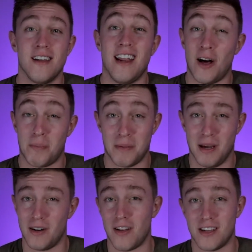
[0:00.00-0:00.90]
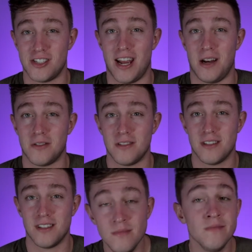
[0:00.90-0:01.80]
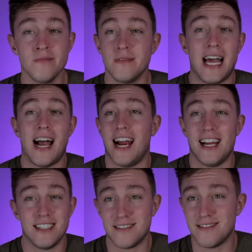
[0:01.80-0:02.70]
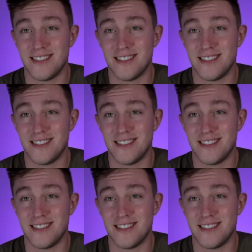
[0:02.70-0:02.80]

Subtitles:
in helping me grow this channel. All right.